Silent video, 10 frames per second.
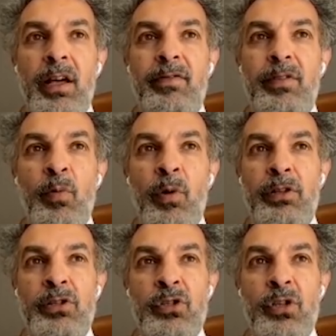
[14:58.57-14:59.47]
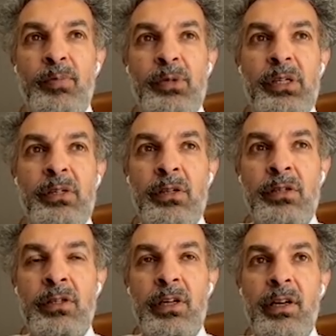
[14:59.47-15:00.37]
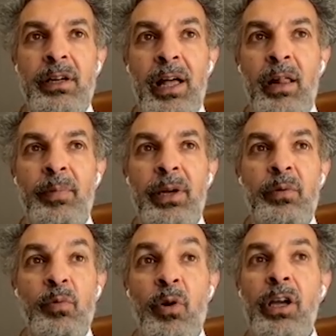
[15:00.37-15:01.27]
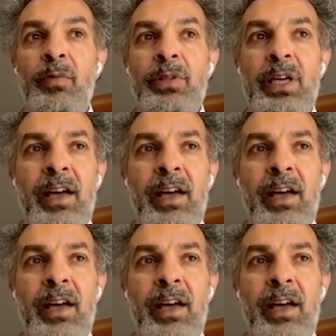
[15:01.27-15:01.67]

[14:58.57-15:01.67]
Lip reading: If the world stops assisting and helping and working with the